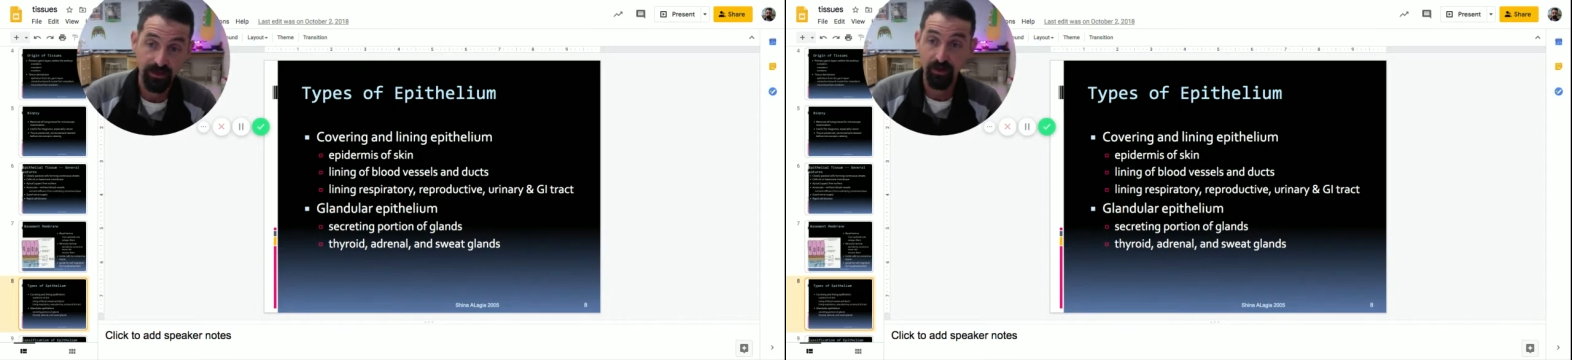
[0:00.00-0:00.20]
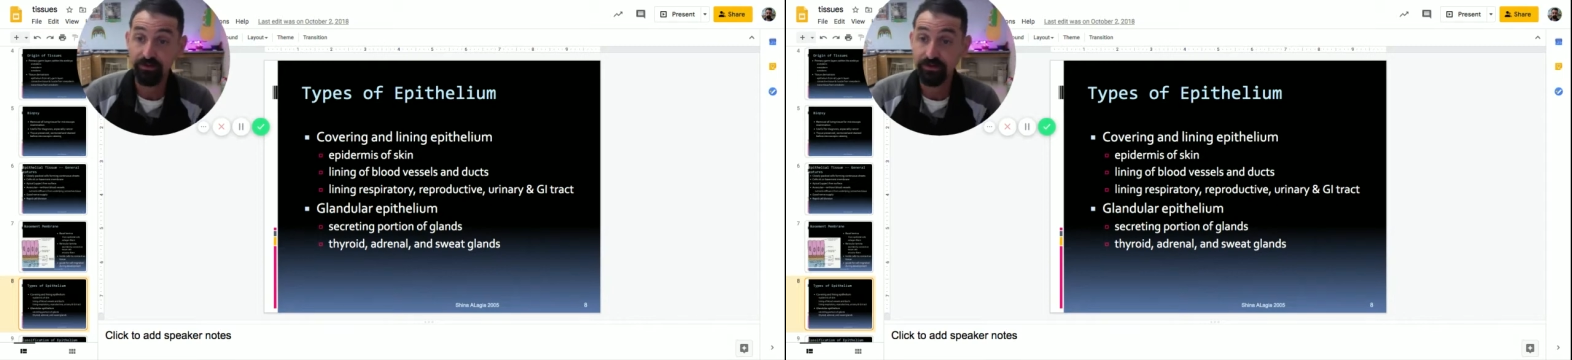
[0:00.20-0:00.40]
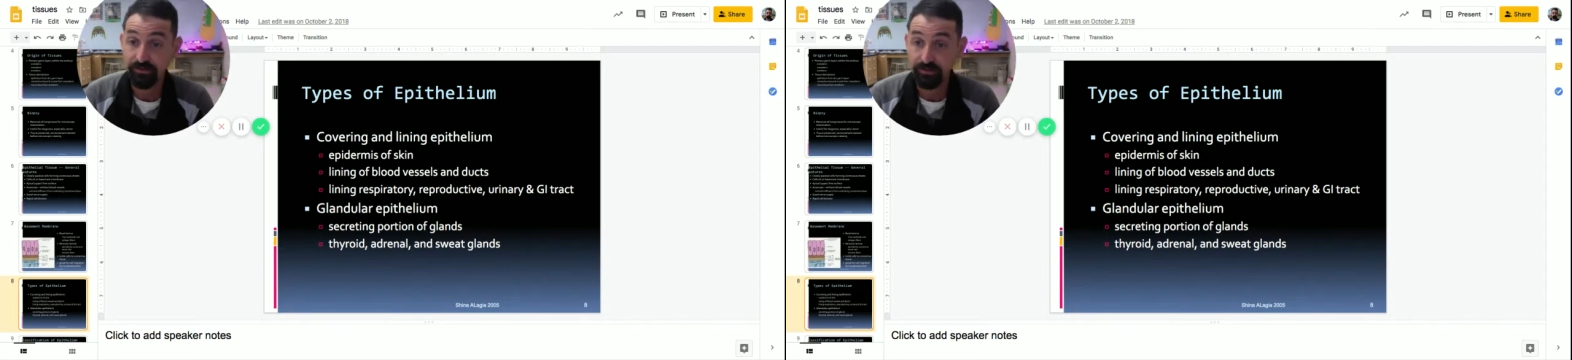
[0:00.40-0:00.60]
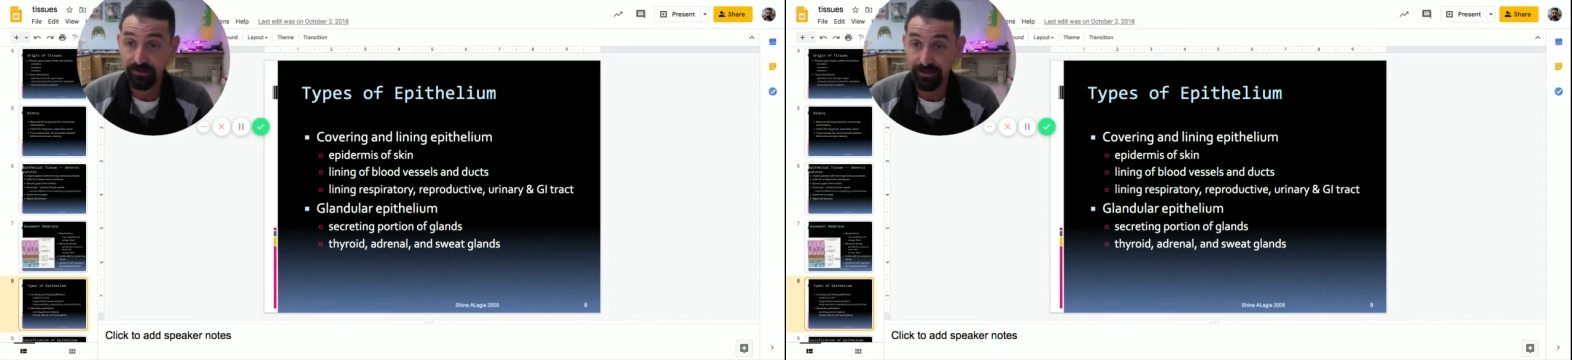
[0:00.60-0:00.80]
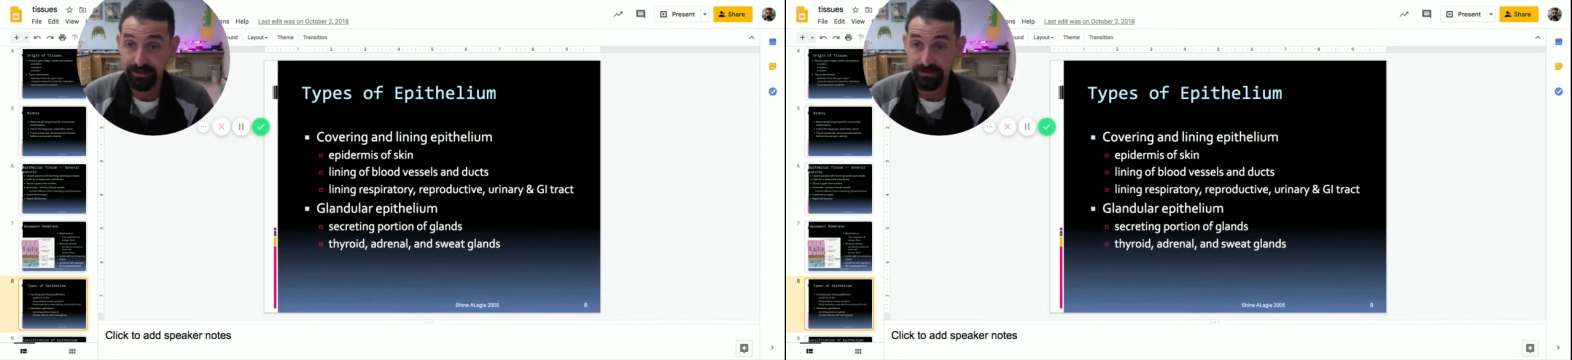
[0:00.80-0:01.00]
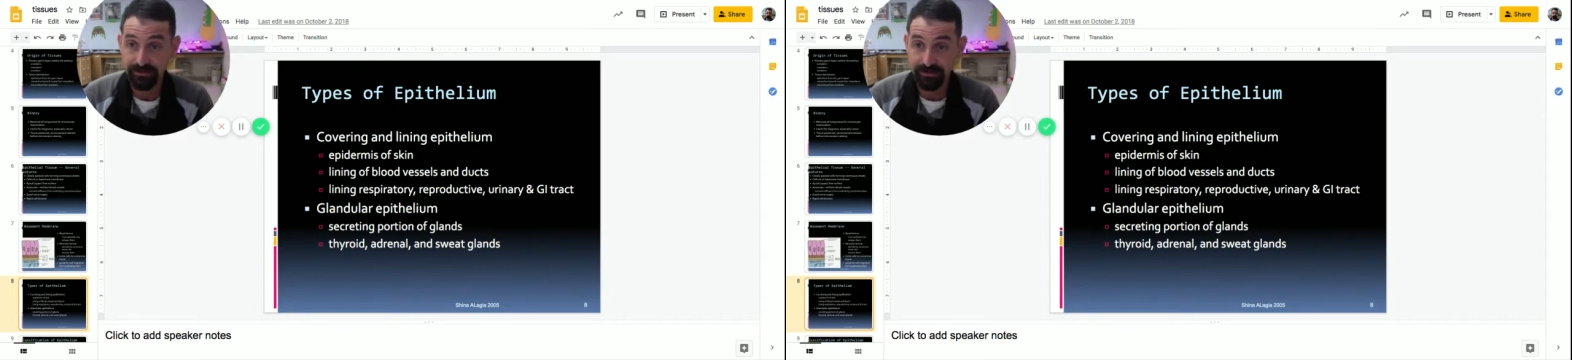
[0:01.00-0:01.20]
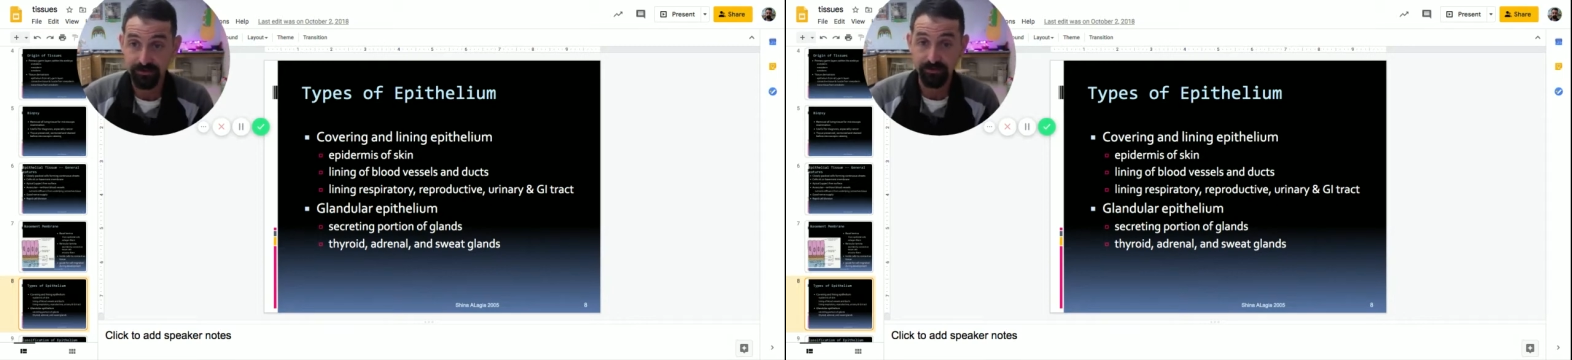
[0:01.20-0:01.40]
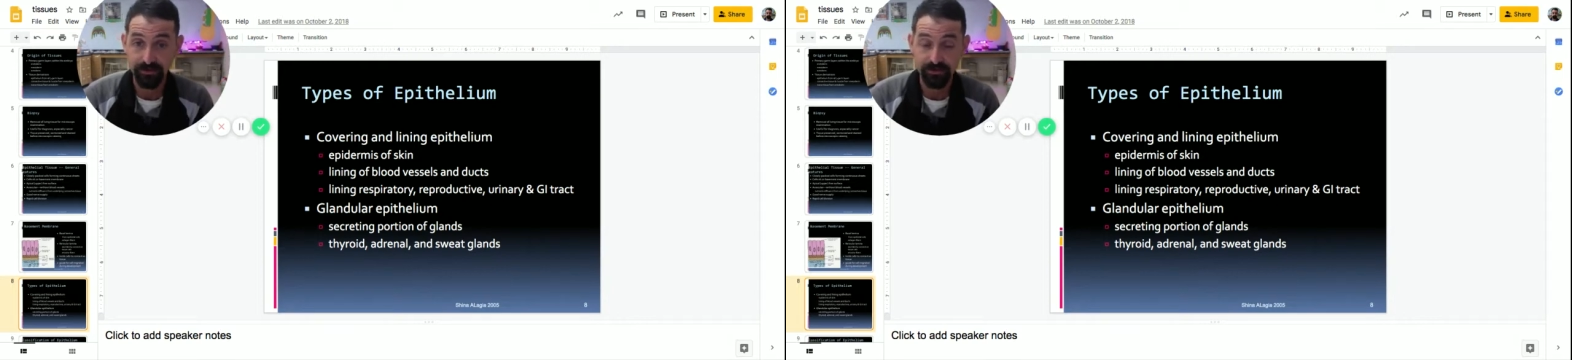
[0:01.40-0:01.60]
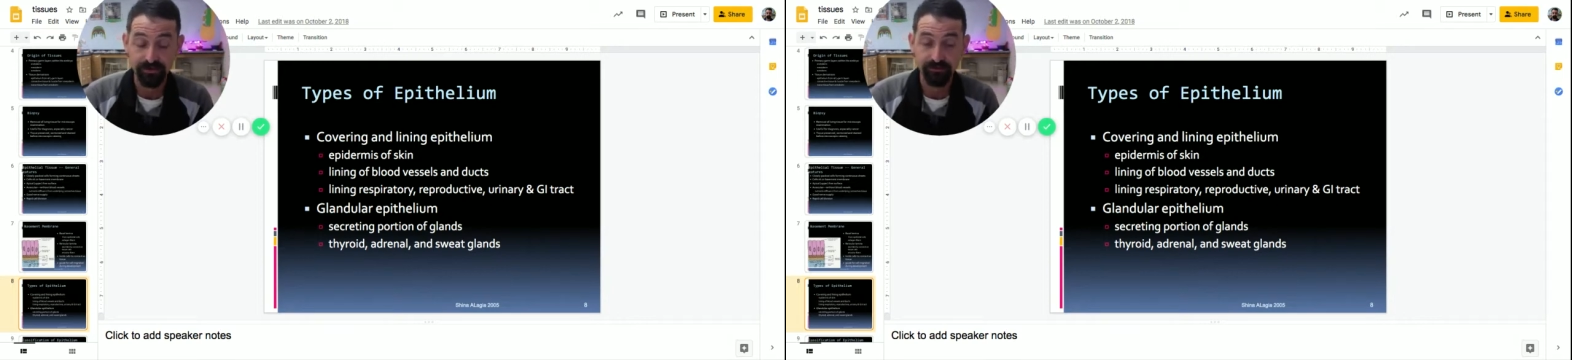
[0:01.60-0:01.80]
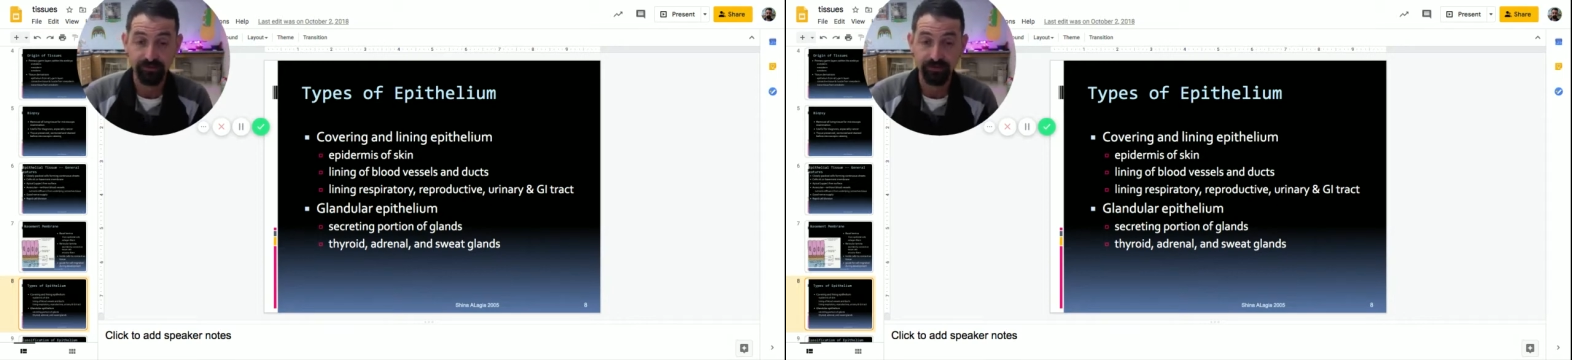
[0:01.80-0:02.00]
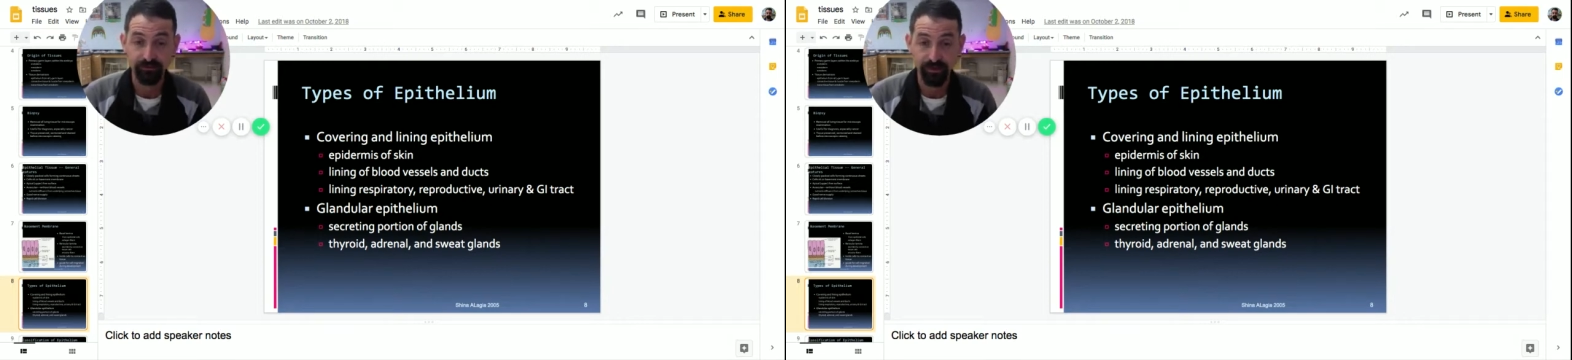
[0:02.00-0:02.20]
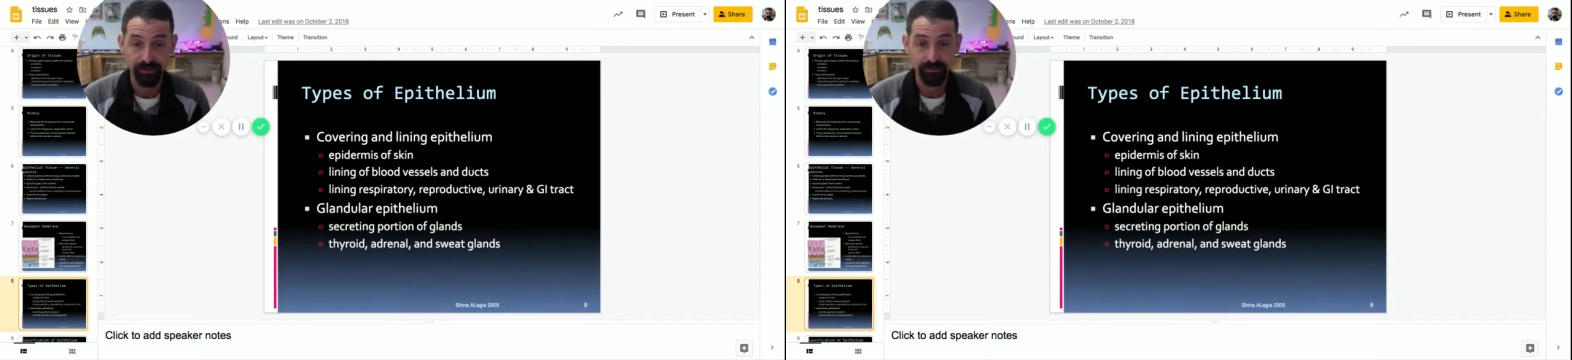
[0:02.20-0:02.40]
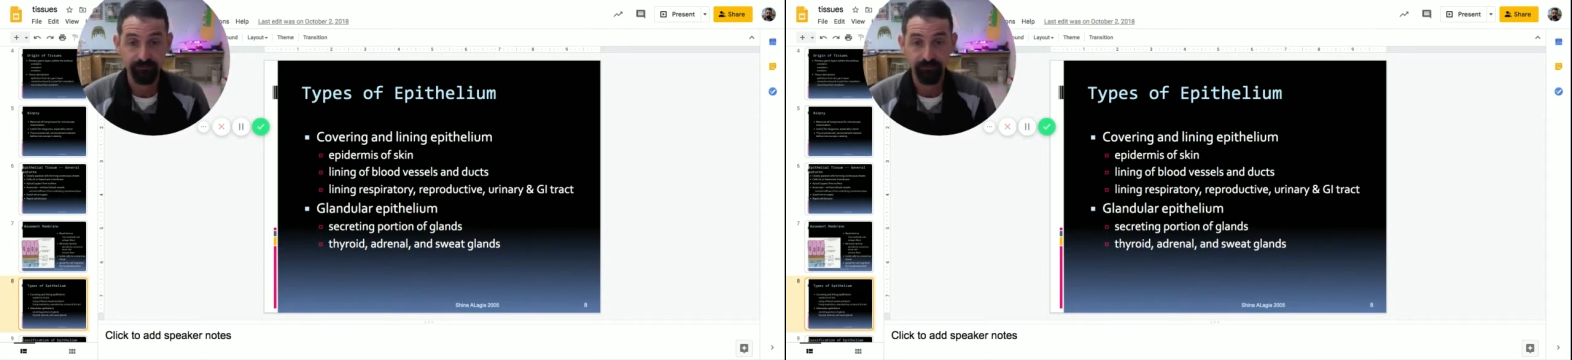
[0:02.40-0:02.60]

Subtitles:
all the other glands that secrete stuff in your body.